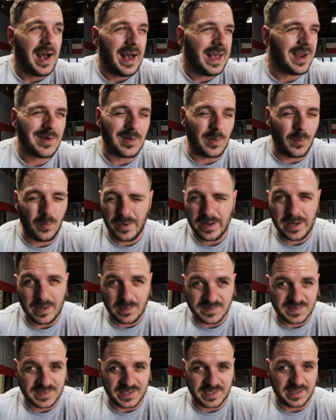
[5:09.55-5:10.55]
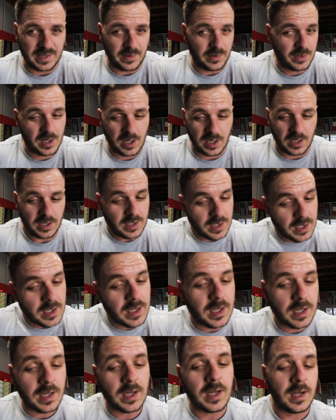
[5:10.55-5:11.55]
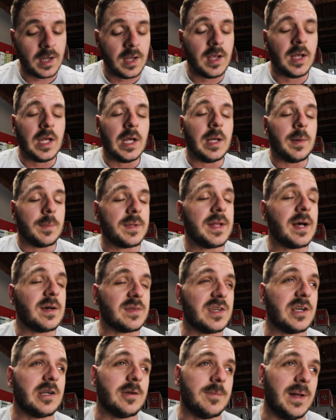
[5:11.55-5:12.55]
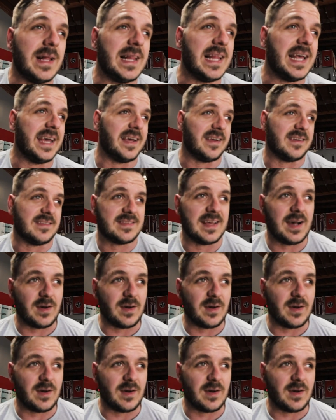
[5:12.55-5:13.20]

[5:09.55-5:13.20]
I don't know what I was thinking that would hurt, but that was hurting my legs.